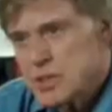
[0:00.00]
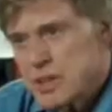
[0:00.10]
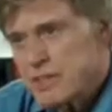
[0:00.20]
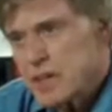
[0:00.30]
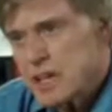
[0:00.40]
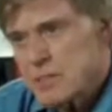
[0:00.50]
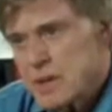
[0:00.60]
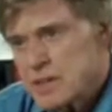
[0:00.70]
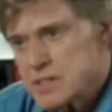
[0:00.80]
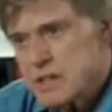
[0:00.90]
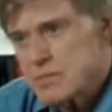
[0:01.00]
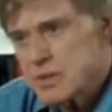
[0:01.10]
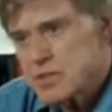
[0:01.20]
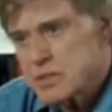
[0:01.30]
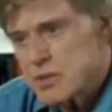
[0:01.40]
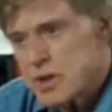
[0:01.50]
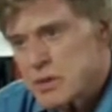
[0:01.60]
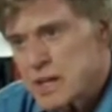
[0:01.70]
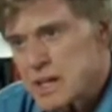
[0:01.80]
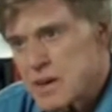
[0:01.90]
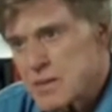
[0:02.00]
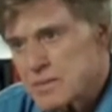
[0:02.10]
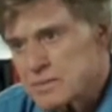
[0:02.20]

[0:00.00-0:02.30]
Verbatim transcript: But you're never going to be the same person you are right now.